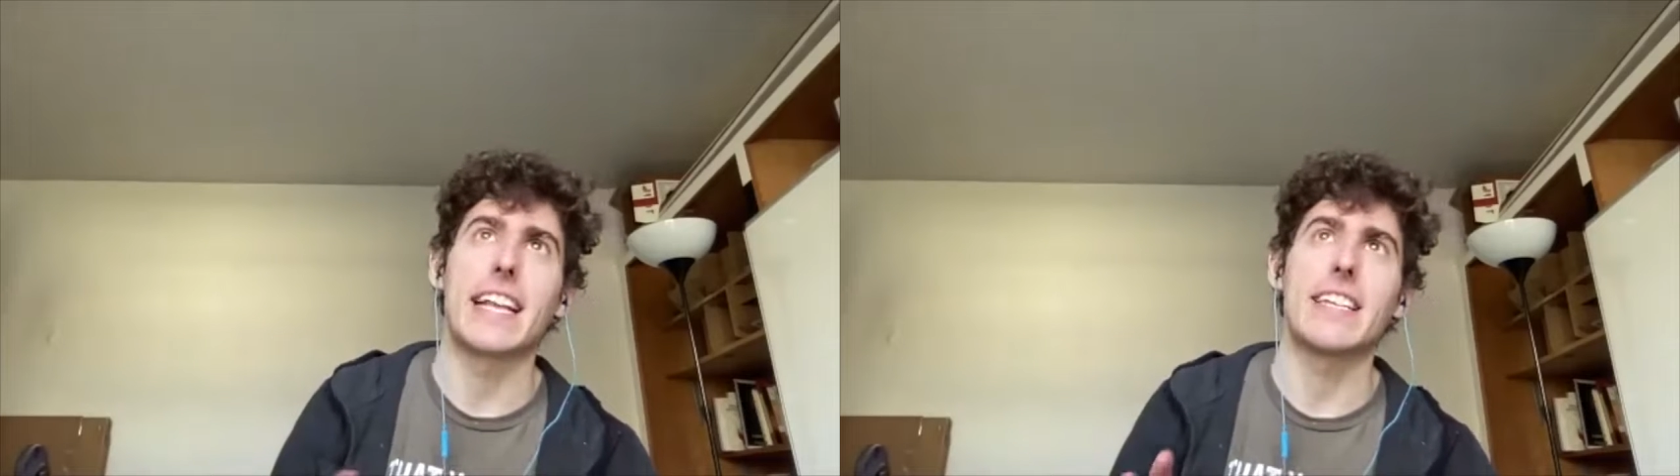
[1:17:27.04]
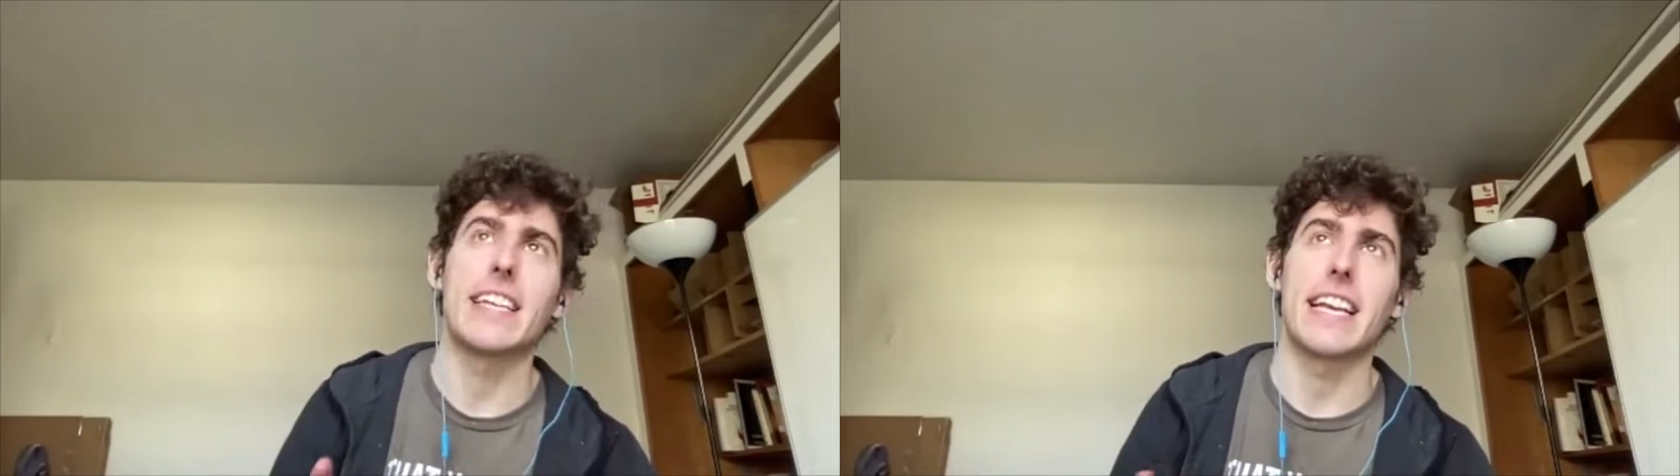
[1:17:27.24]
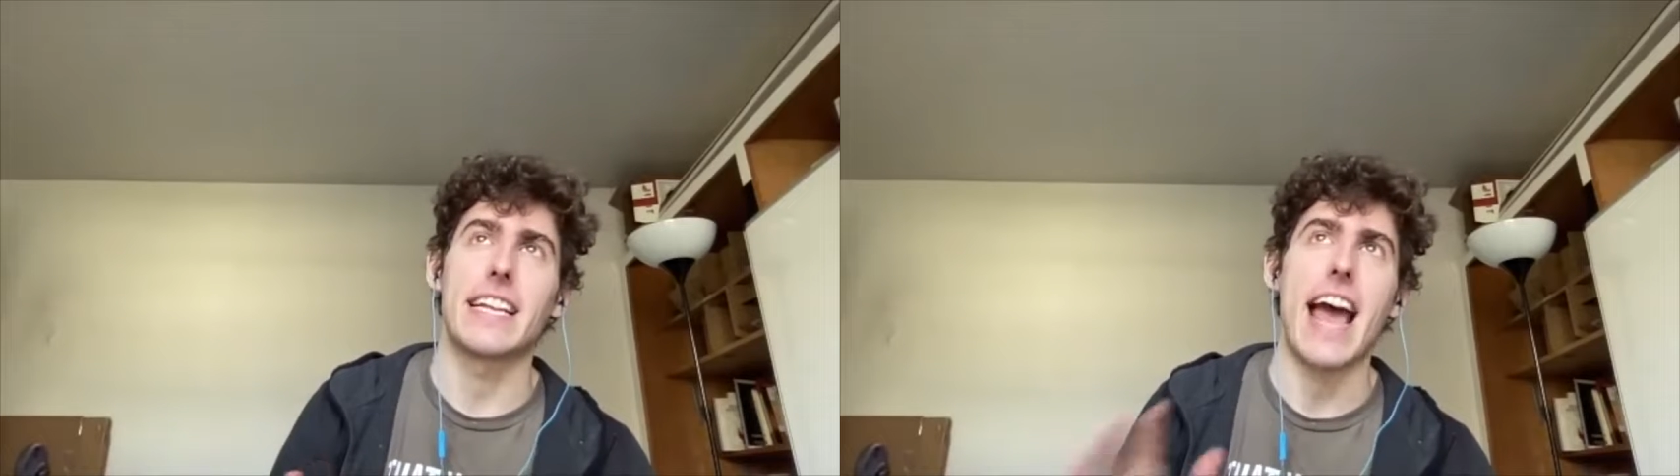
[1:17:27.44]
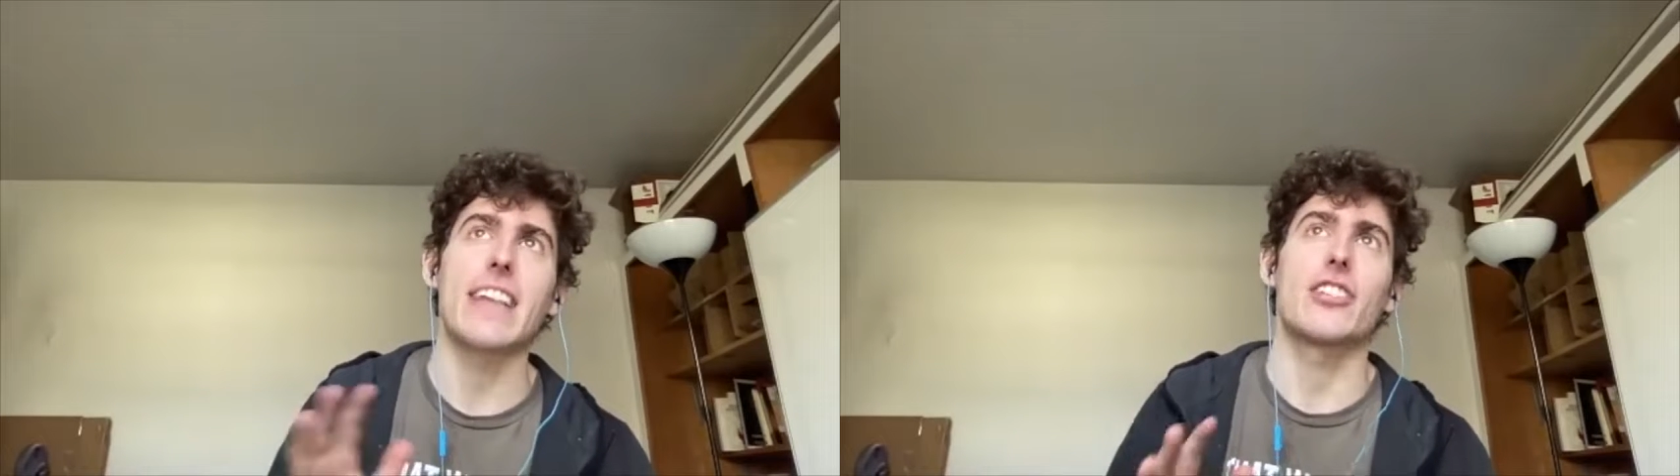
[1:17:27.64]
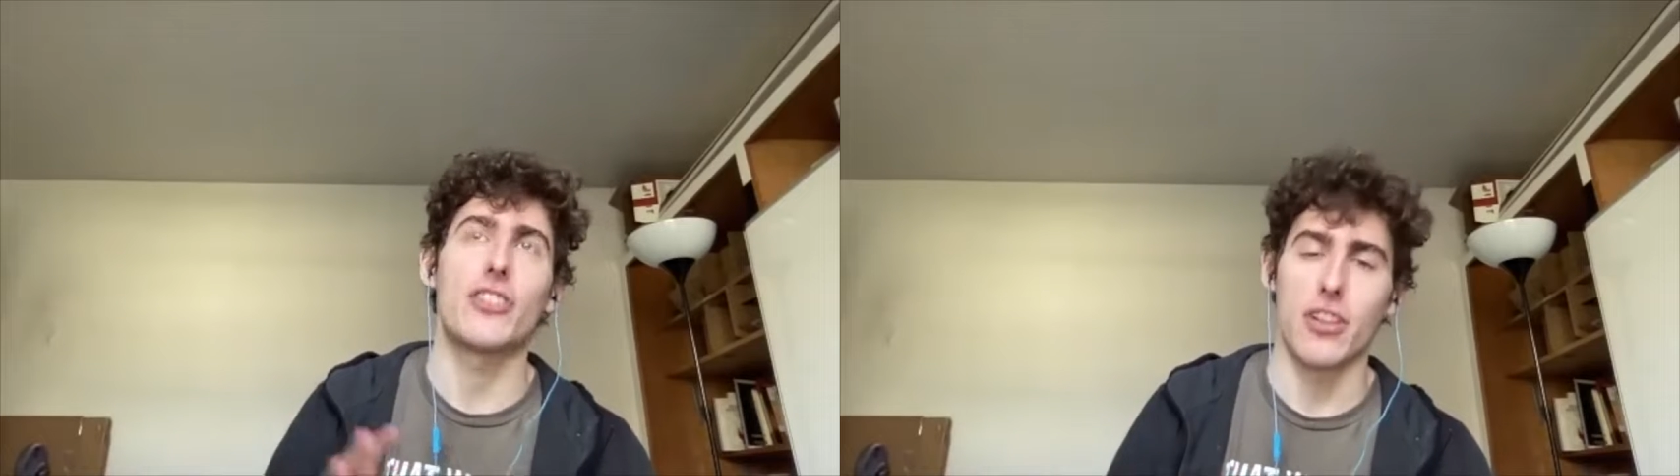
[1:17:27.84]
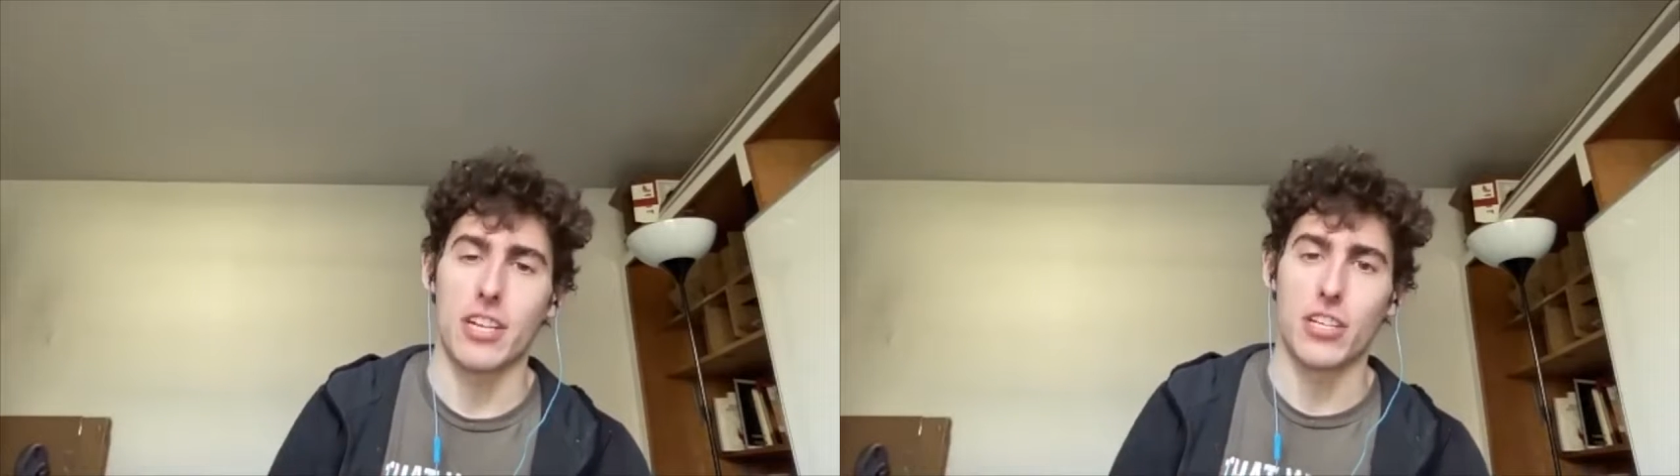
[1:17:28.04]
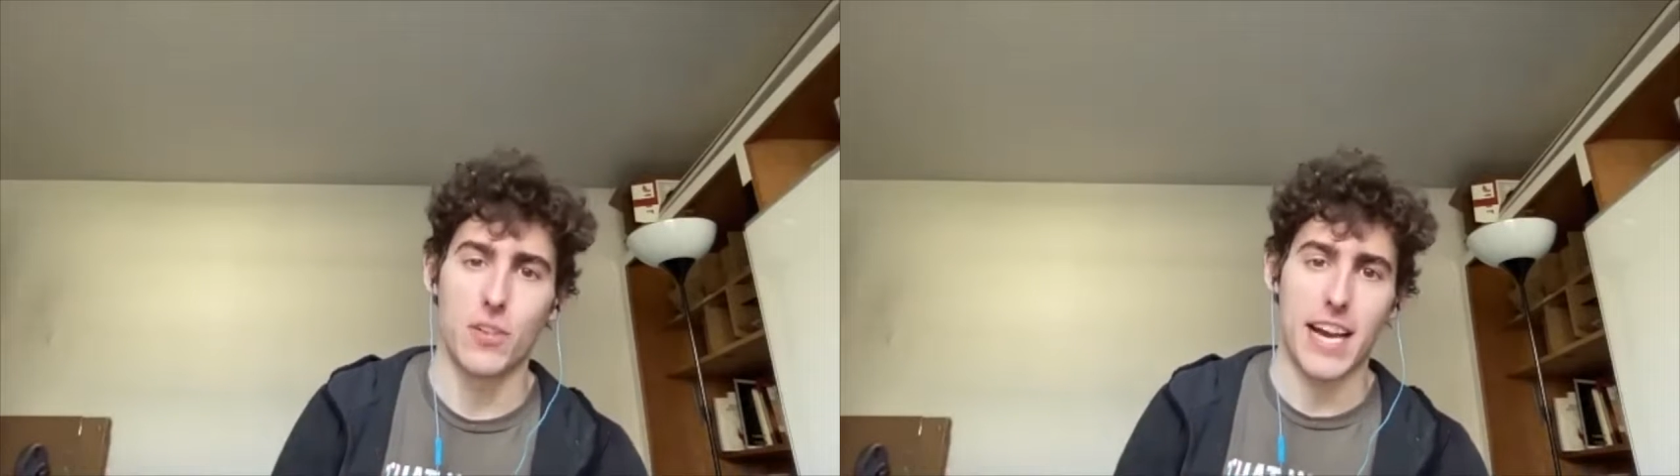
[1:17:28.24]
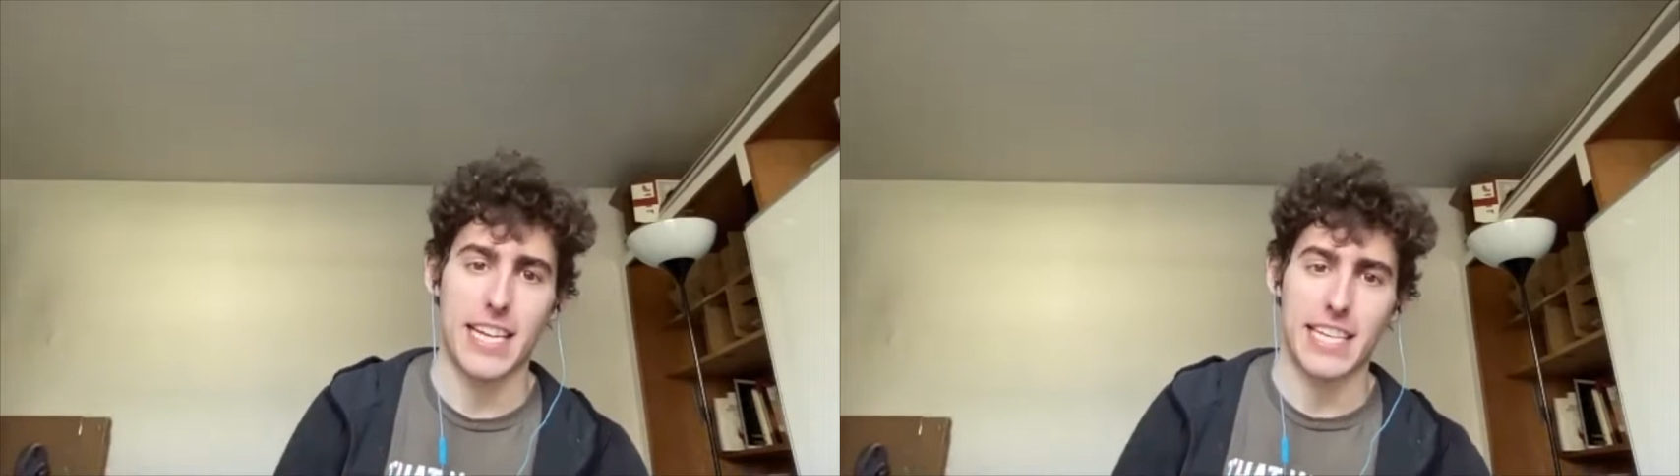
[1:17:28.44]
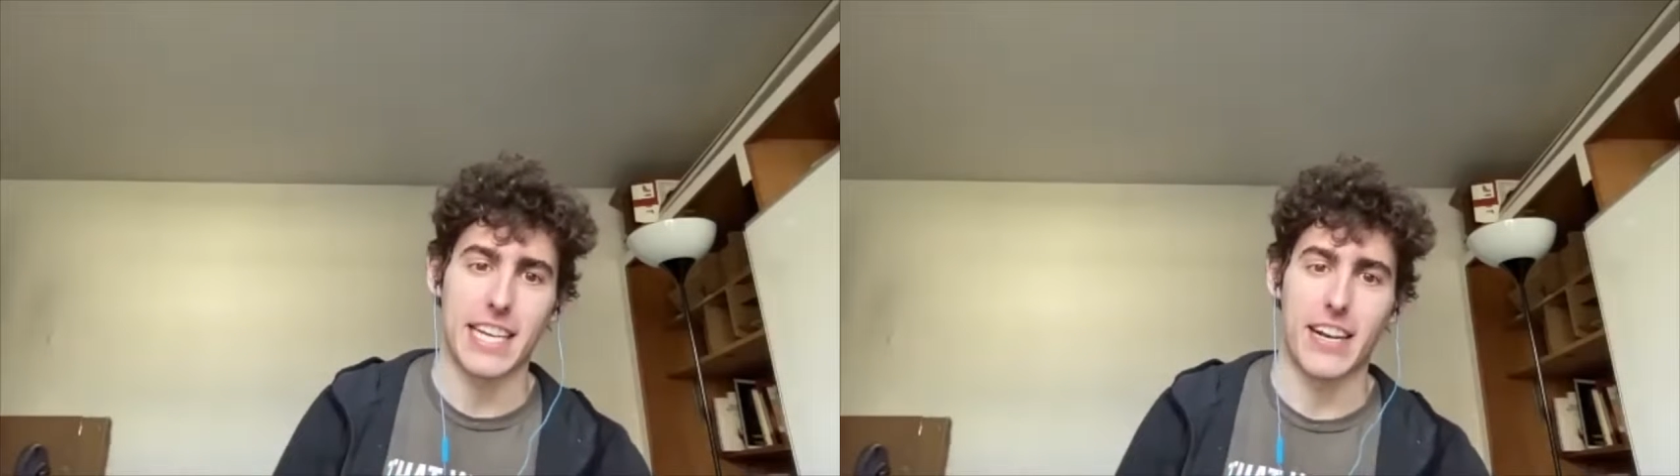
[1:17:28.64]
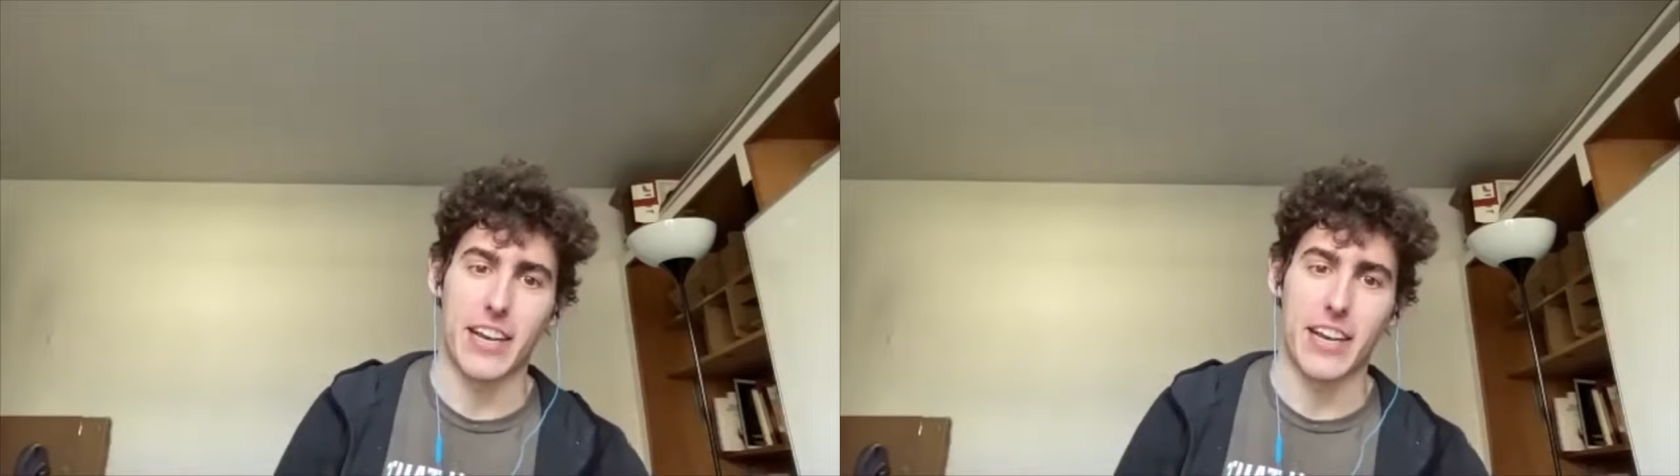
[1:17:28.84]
it has to turn into an idea